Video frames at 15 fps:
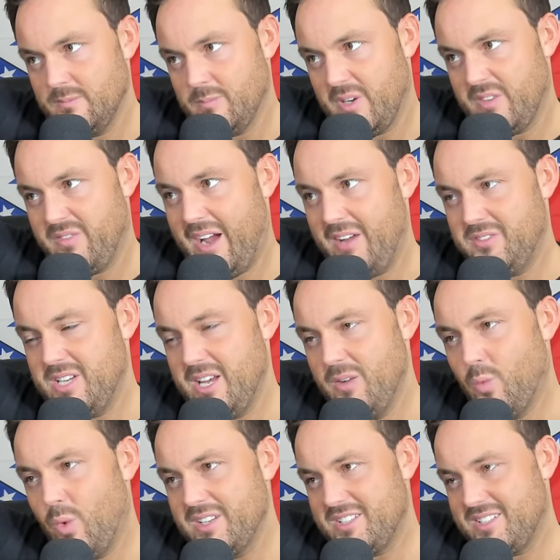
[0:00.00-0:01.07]
But five ten,
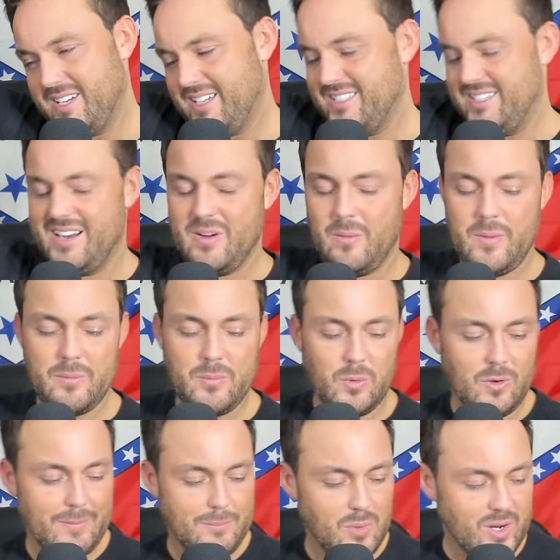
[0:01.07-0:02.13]
one sixty, I know
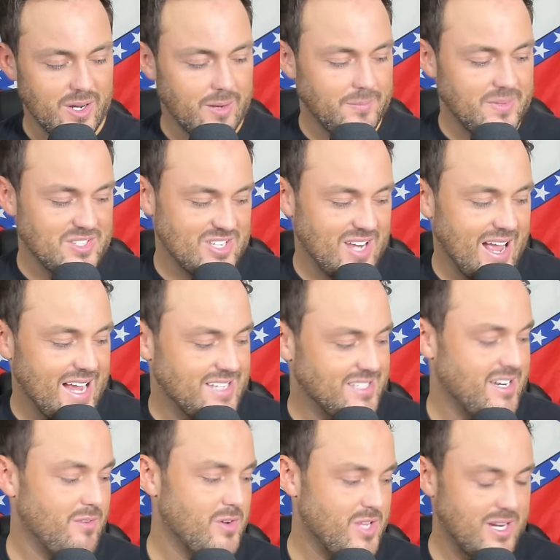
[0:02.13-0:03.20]
people are bringing up this size and
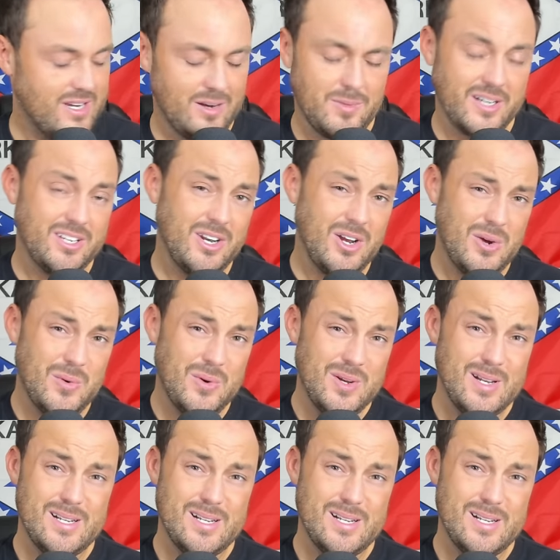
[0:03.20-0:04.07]
everything, and I'm like, you know,